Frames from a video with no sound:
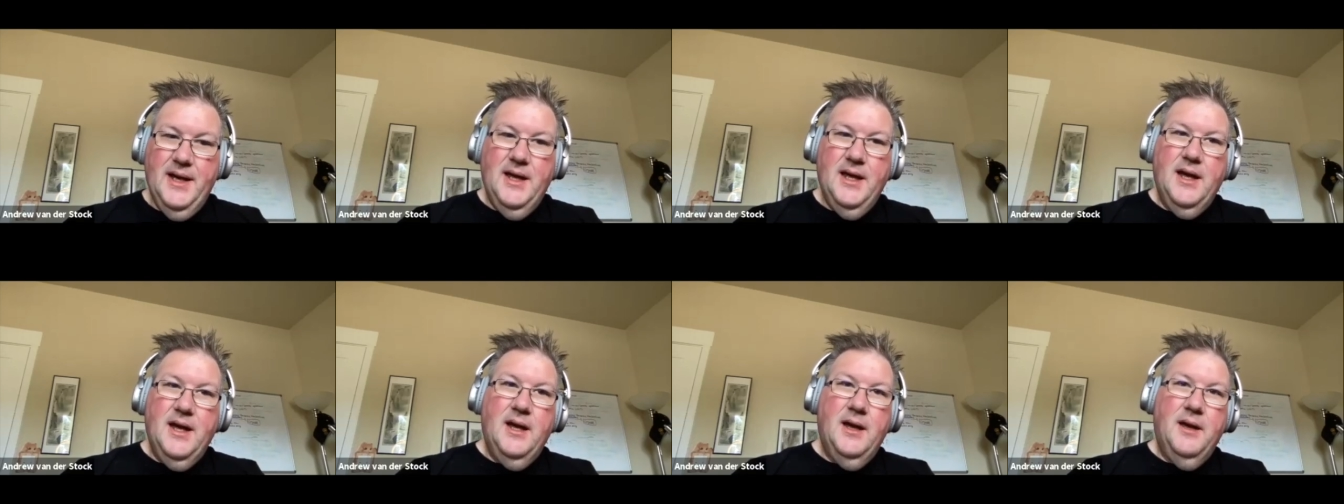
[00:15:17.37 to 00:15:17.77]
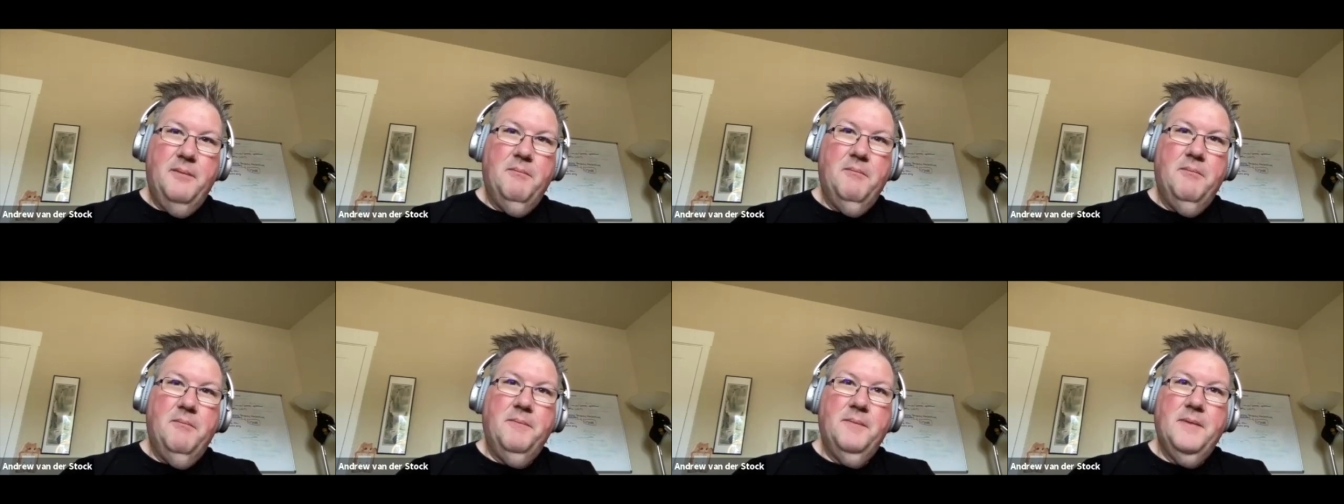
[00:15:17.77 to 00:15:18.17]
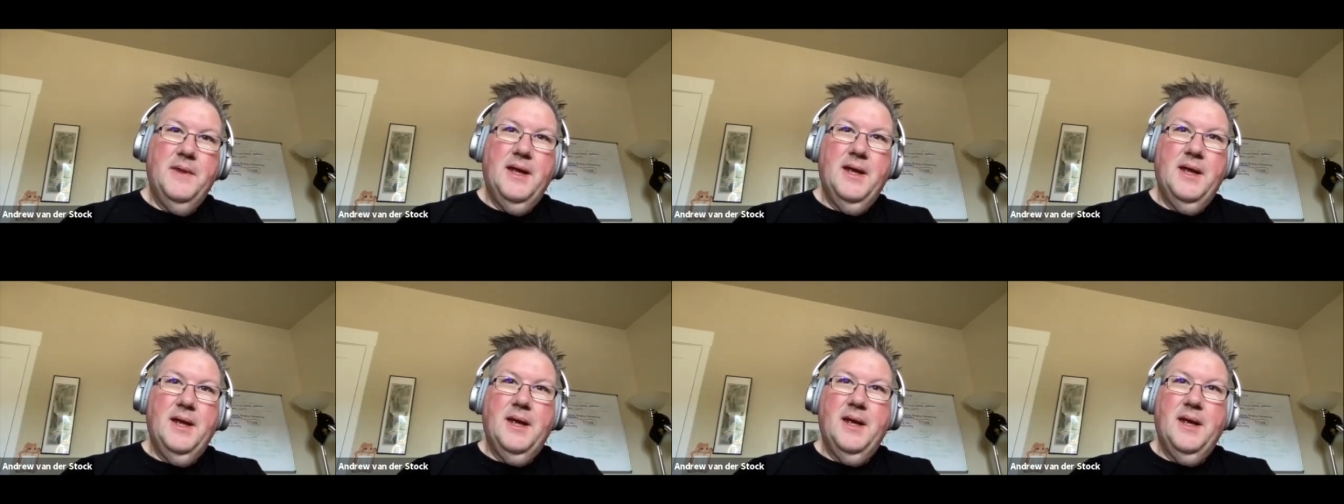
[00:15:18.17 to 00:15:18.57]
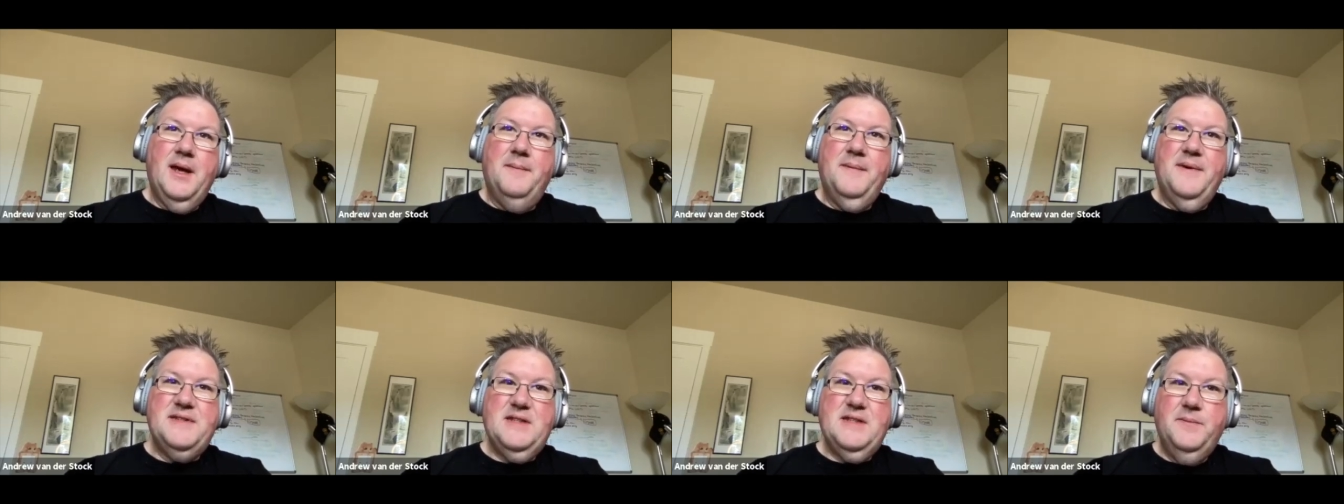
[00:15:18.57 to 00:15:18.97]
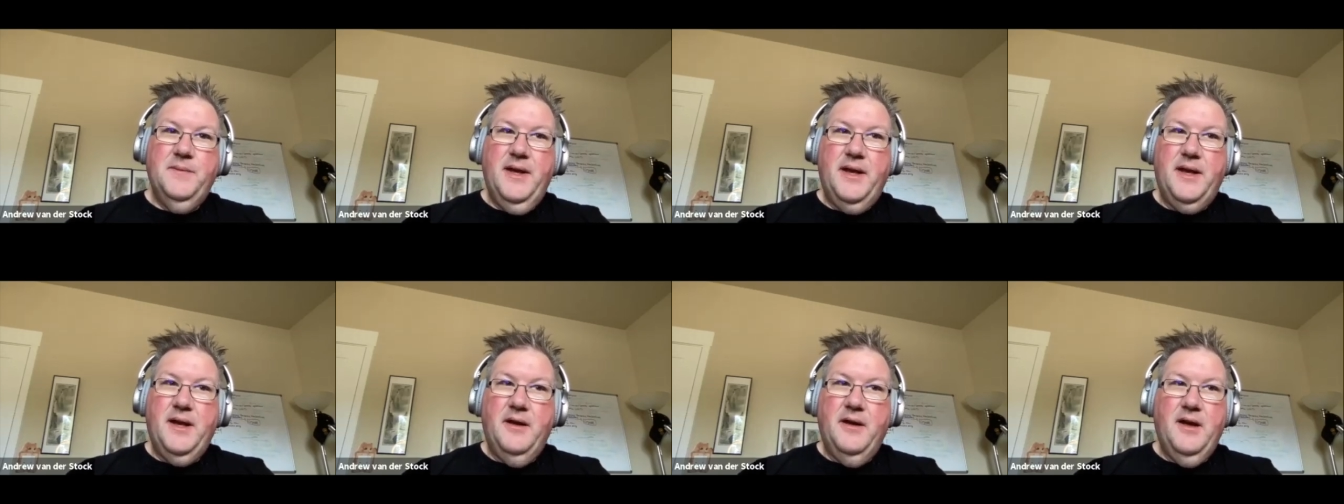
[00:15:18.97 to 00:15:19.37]
Um, I must
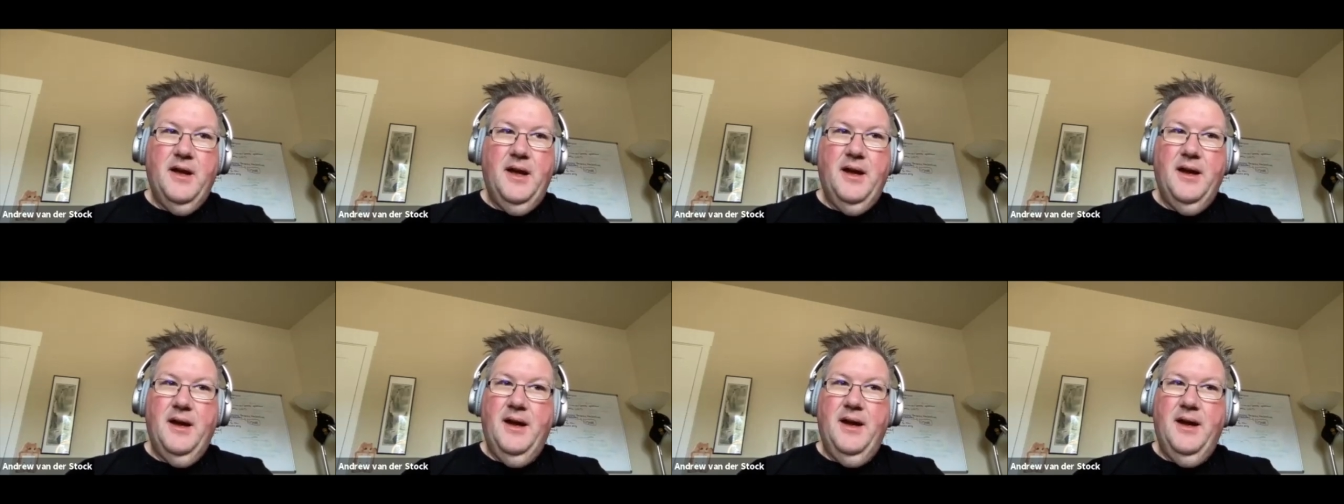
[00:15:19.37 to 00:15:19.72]
admit, I,